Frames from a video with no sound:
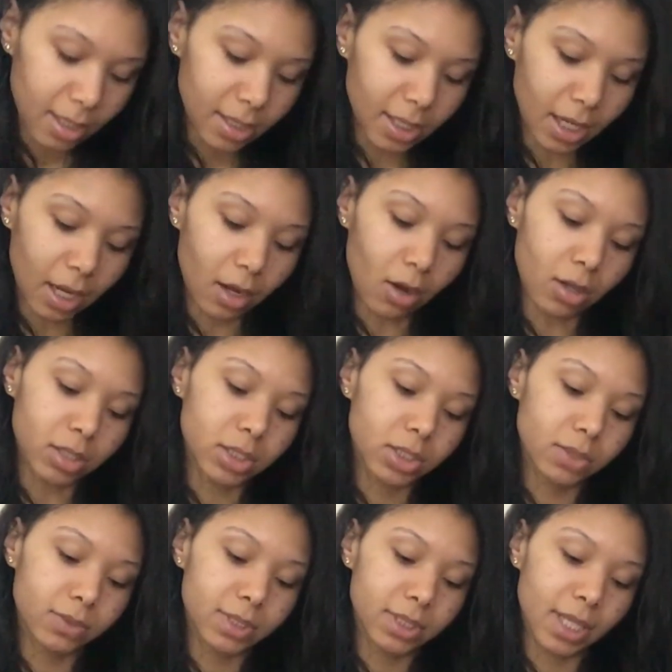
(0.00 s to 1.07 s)
Then I
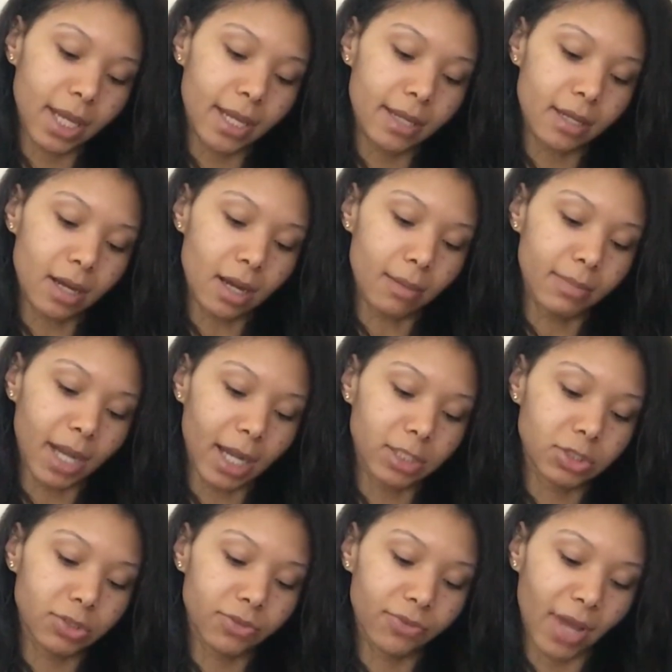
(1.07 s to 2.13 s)
also take
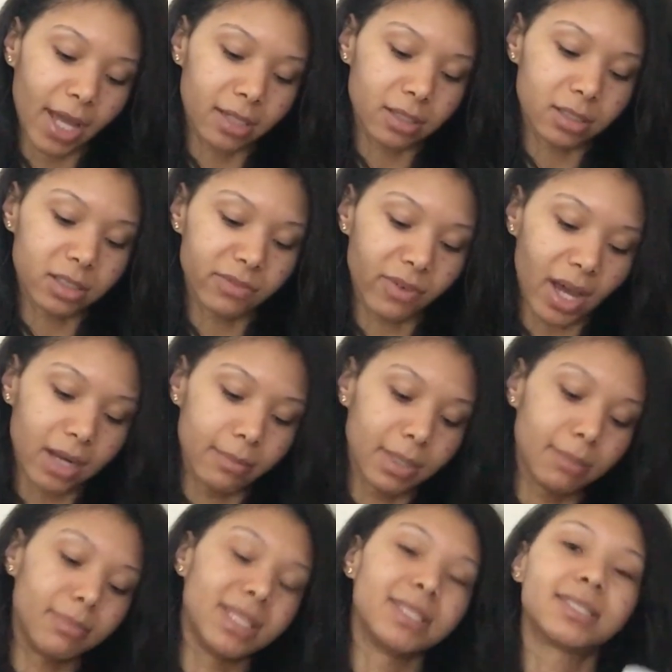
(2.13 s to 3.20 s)
Natural Factors
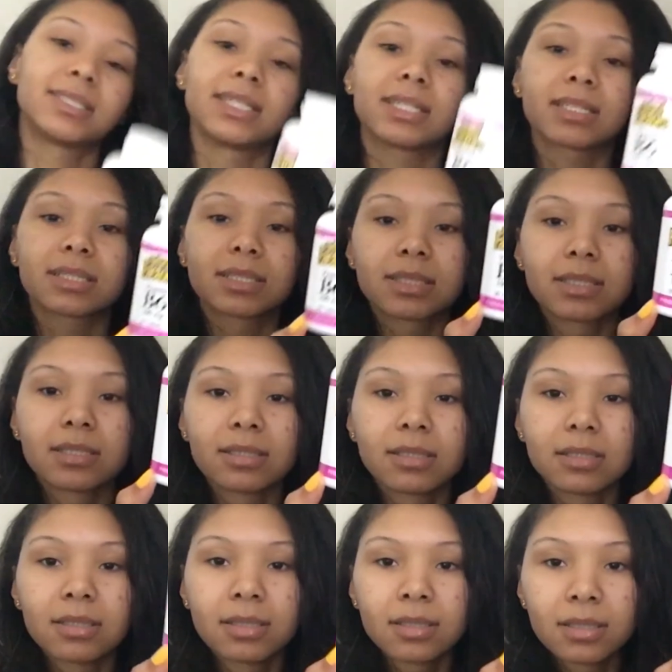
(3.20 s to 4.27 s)
vitamin B6.
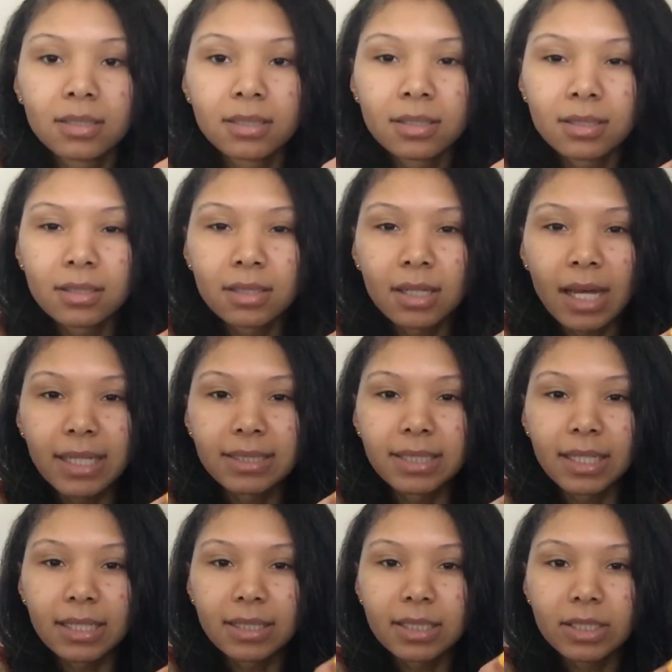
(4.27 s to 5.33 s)
I
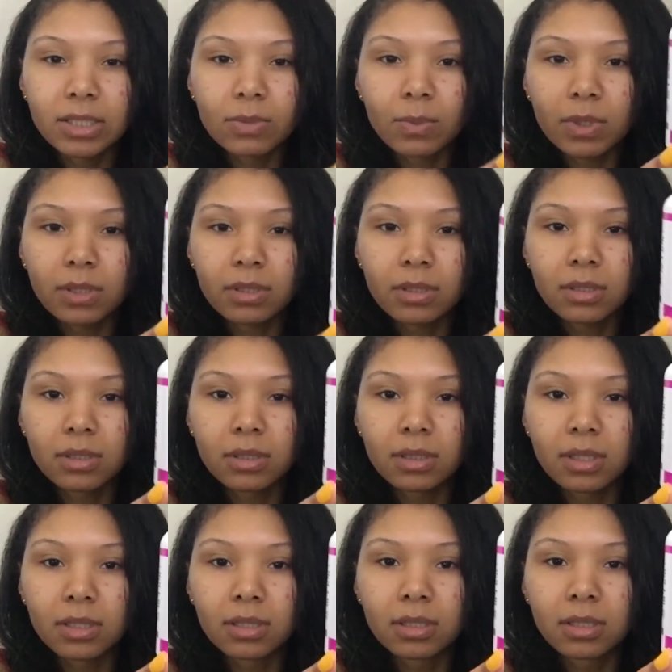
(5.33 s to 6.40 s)
take this one.
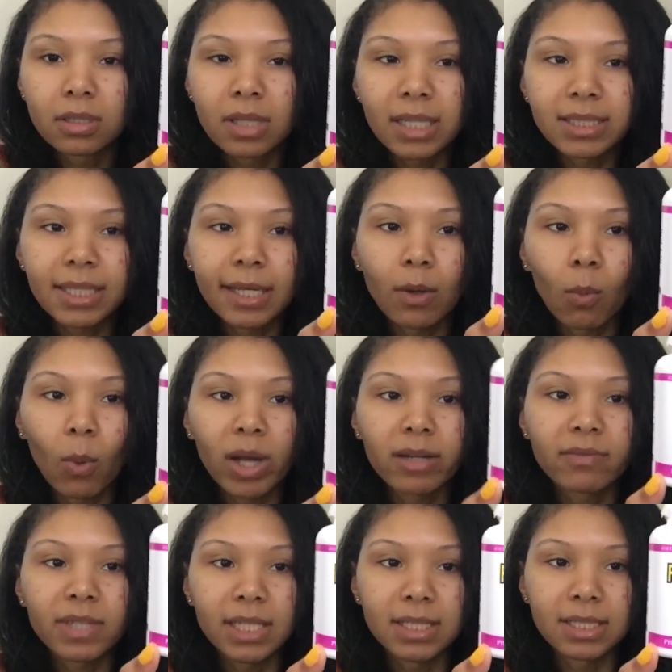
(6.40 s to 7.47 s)
I take one
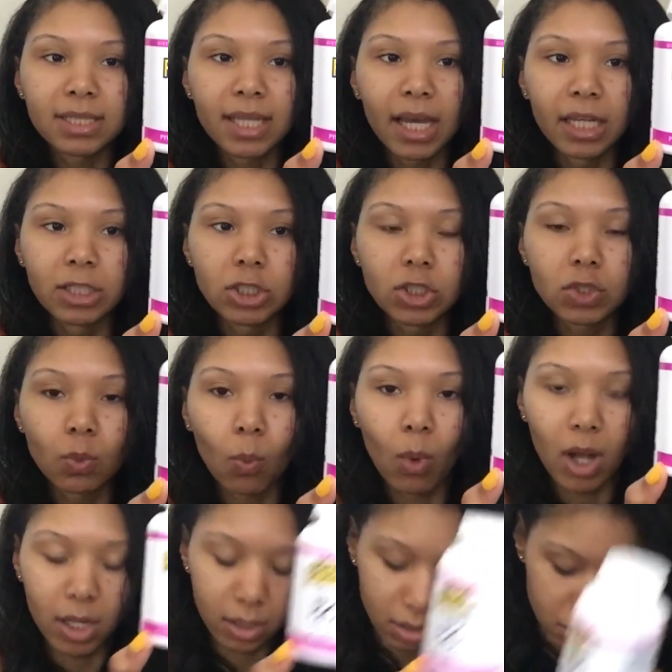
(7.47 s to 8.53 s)
of these a day, just
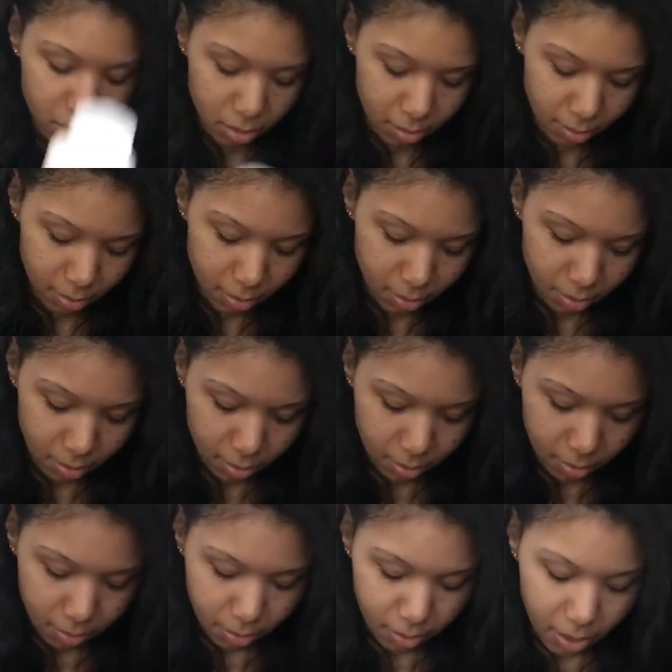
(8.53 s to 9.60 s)
one.
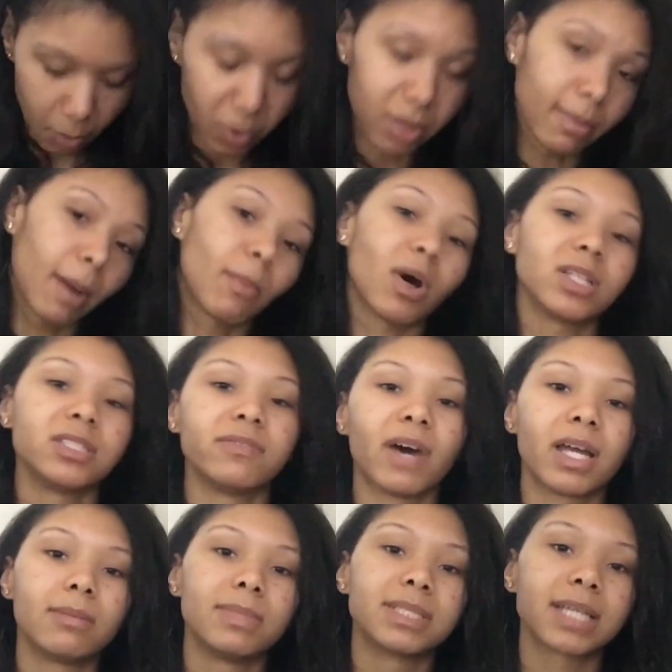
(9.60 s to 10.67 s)
And with my
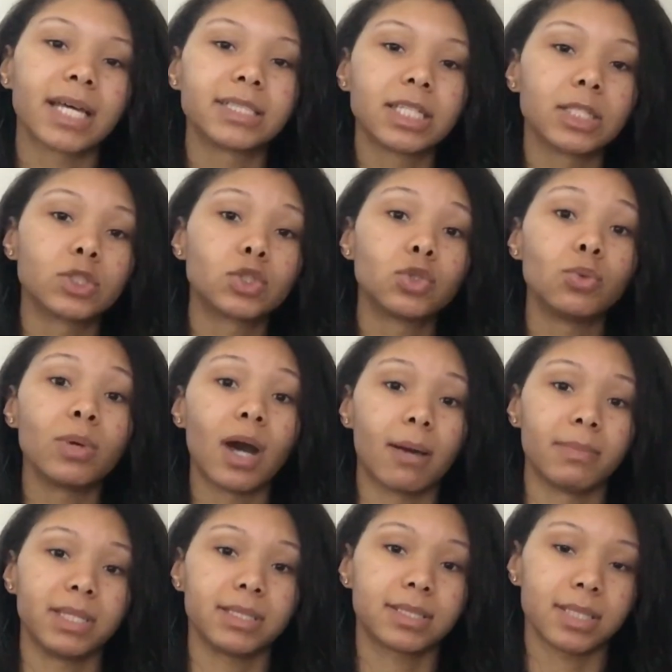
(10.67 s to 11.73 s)
multivitamins, I take 2
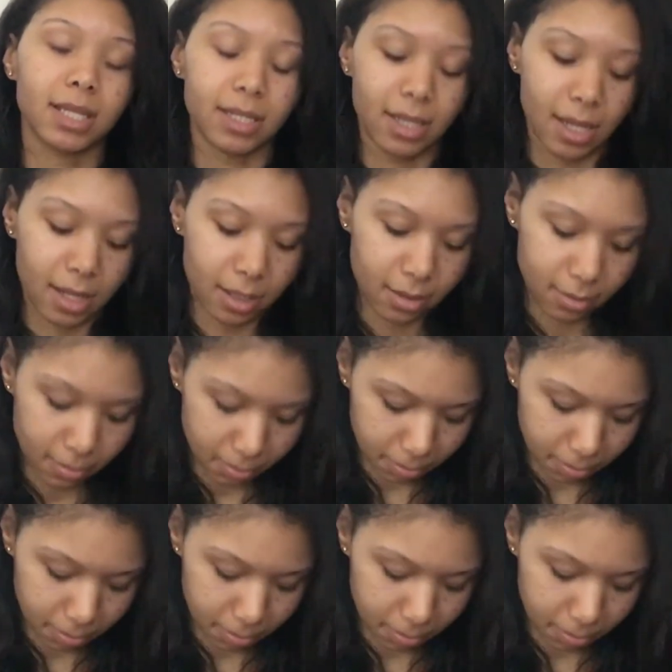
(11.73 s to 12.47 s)
gummies a day.